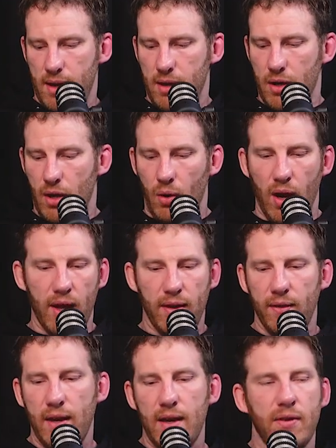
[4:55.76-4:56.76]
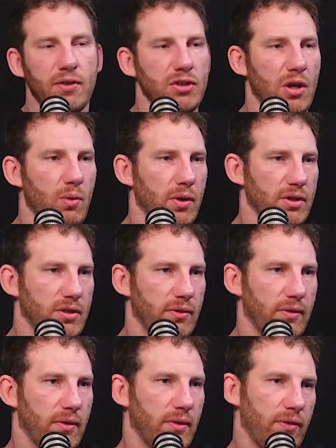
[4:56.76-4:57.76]
you know, if, even if someone's
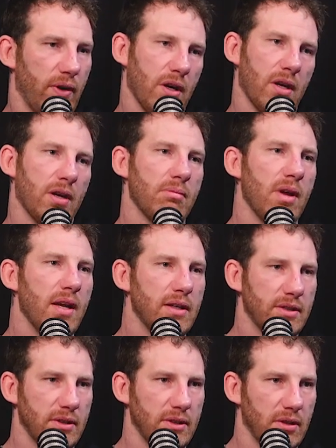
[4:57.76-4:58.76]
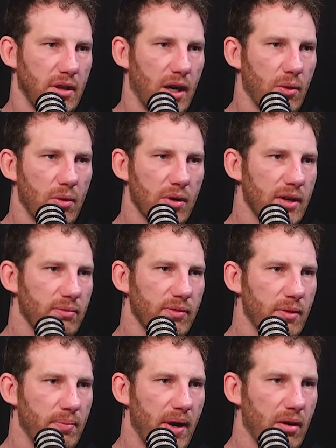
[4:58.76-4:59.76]
fucking amazing, I won't give them
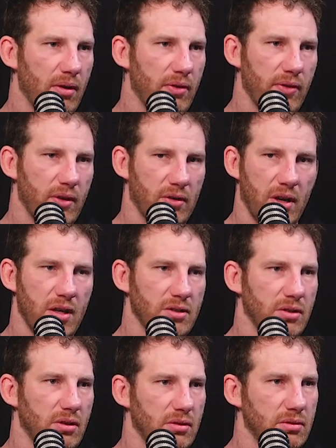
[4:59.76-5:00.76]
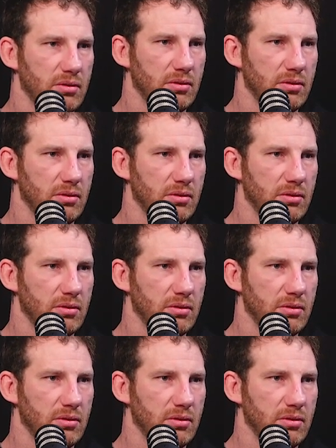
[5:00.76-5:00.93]
the bout if they're an asshole.